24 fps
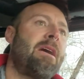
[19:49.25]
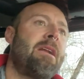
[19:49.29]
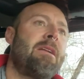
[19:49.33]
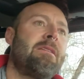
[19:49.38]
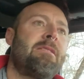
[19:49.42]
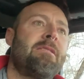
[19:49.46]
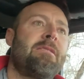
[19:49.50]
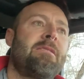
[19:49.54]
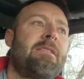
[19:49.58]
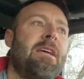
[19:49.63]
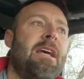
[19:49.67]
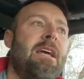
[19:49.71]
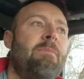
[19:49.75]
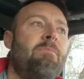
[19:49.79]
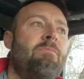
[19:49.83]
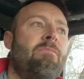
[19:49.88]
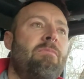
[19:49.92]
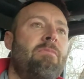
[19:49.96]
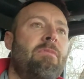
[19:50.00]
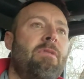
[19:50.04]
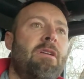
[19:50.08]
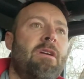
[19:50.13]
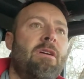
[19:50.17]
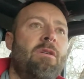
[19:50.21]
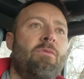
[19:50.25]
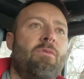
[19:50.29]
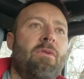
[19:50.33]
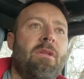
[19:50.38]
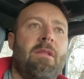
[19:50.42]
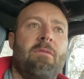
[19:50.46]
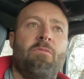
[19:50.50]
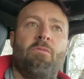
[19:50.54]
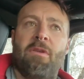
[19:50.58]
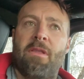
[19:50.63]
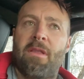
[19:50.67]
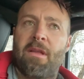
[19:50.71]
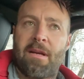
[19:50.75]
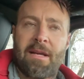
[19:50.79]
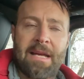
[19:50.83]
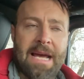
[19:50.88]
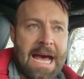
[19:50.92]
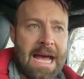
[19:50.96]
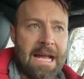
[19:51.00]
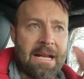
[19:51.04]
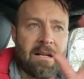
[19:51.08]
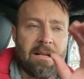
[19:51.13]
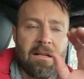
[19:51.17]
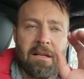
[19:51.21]
And it's the same, you know, with with a
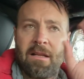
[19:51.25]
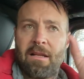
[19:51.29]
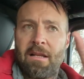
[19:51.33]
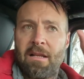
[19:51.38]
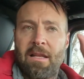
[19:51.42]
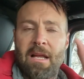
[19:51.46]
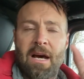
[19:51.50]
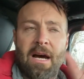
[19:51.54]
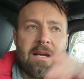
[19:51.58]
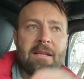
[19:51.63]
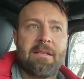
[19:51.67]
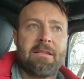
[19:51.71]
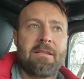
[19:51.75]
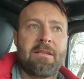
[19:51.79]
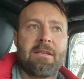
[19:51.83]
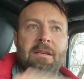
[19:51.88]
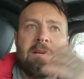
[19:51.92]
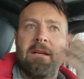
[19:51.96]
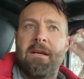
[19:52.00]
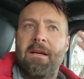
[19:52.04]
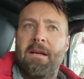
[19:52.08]
candle, a light.